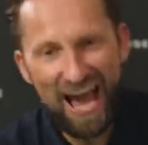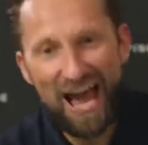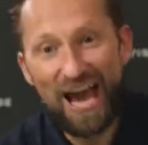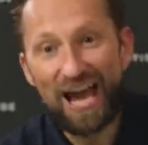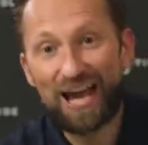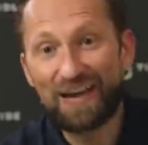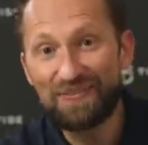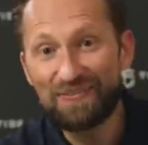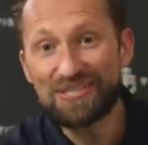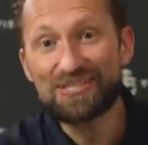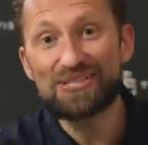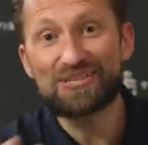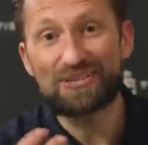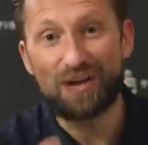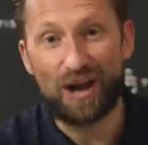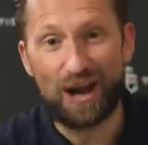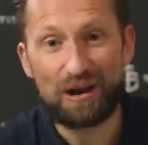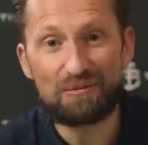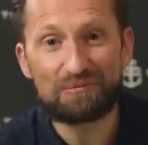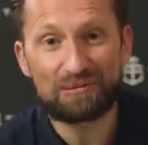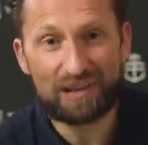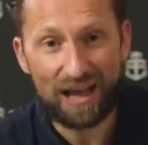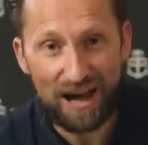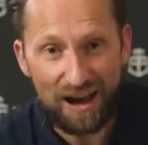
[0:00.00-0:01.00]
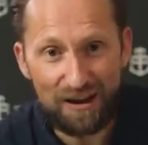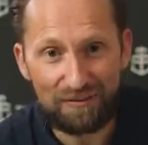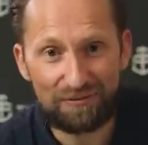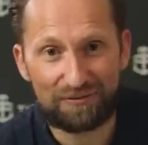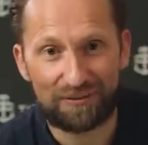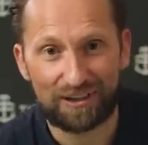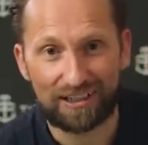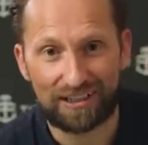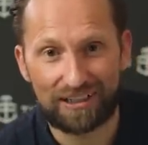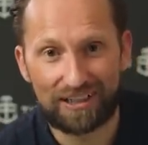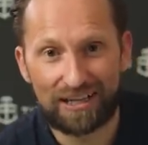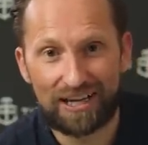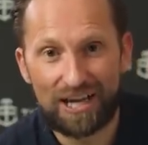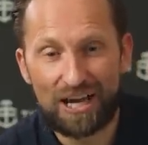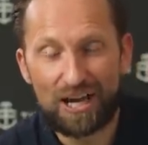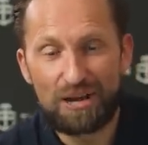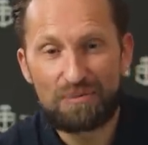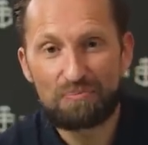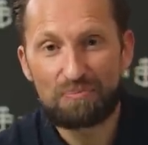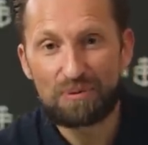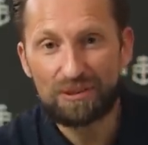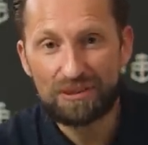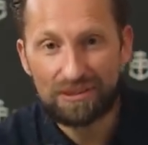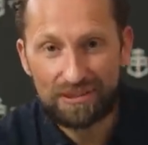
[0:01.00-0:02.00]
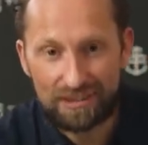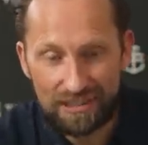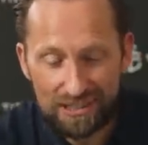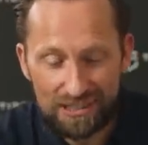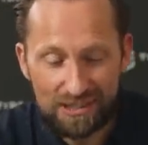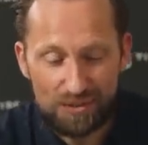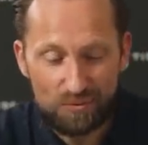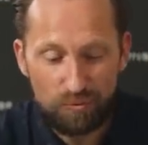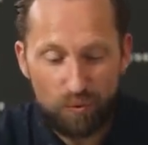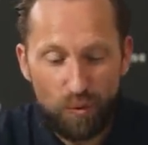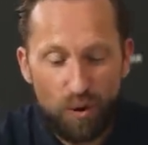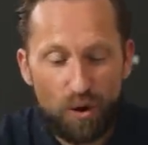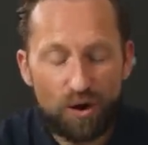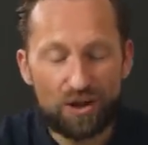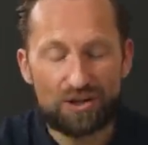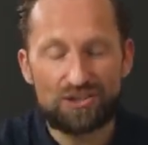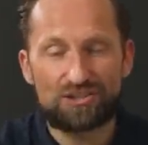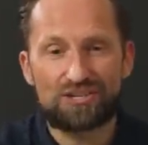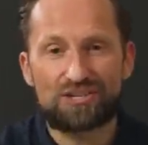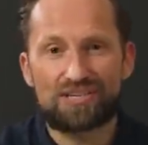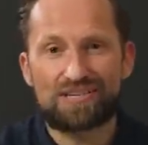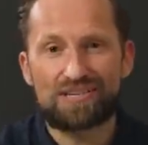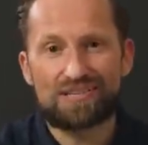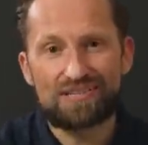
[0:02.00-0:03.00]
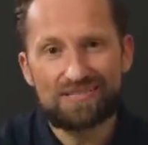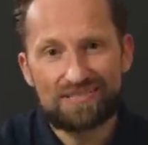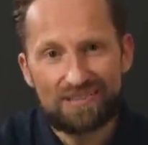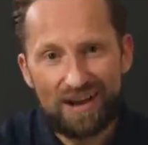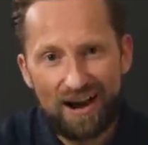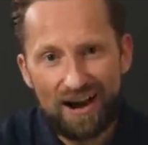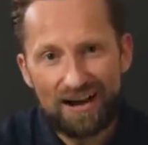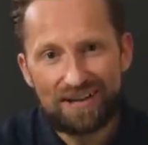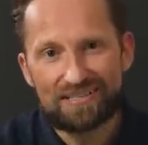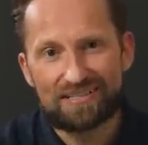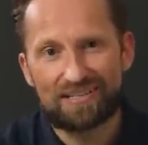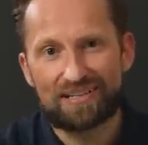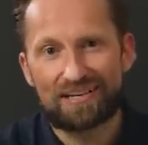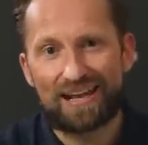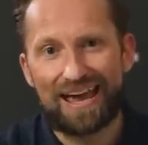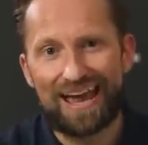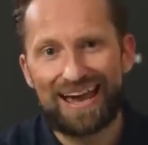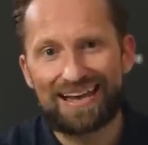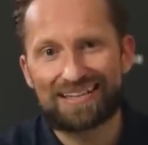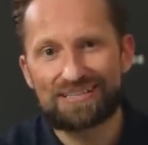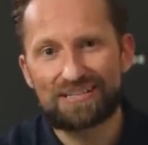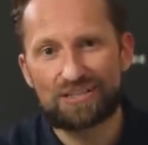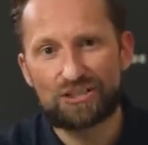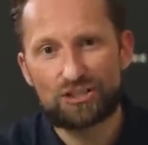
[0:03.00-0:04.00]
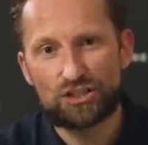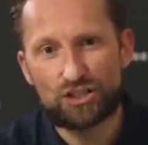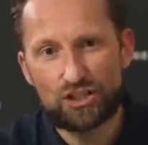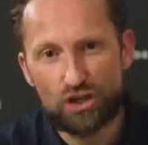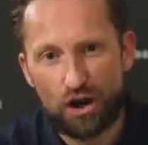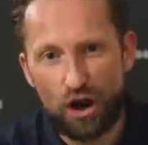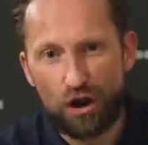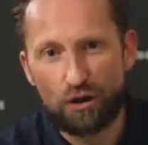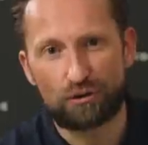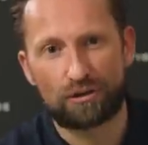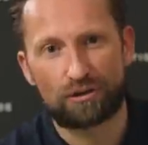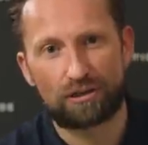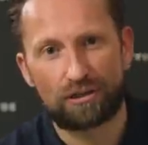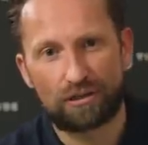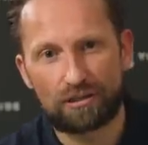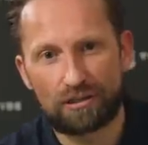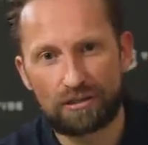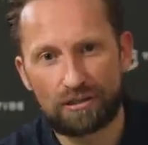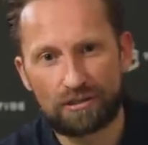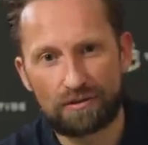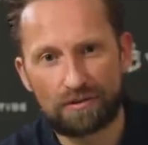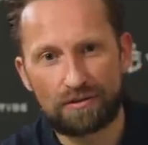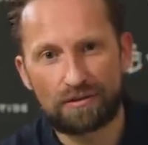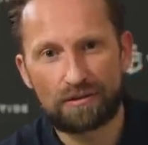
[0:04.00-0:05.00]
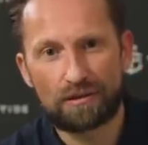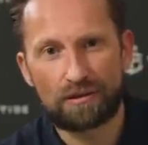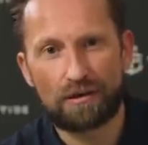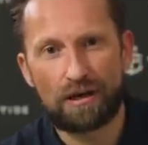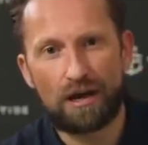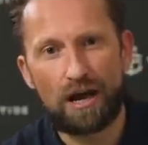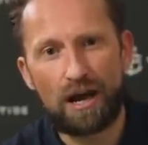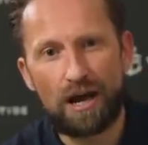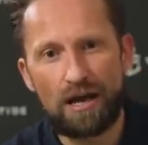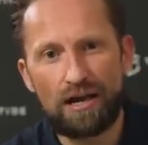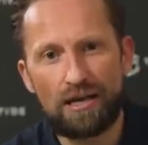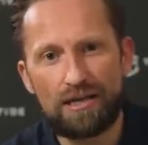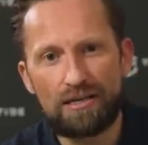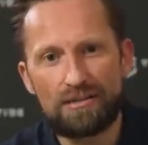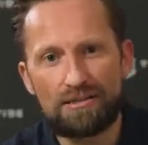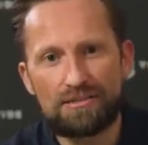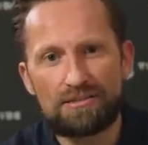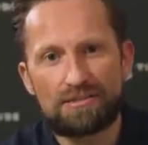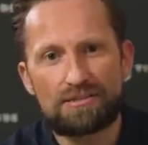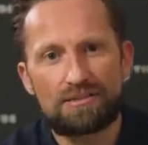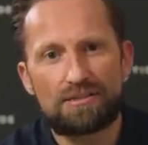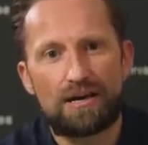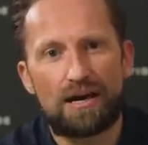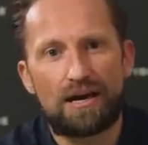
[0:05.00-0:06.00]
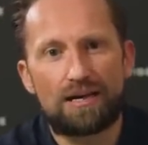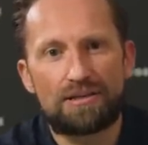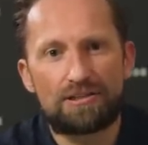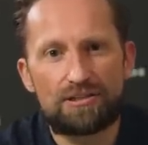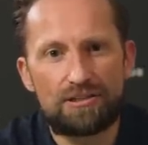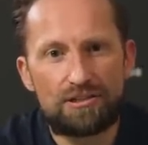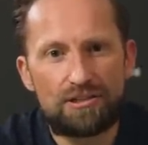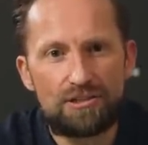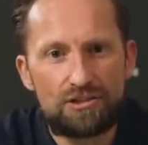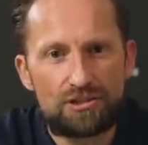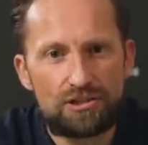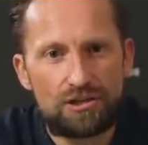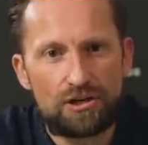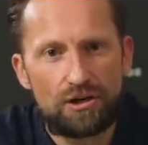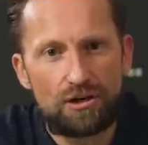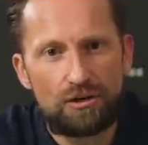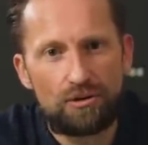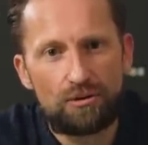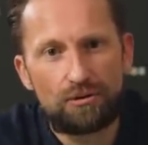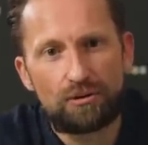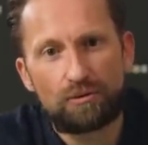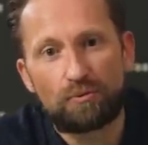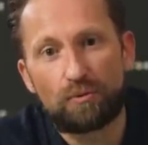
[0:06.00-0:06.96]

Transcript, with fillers: And this, I'm laughing. But this watch started as a joke. I started a joke.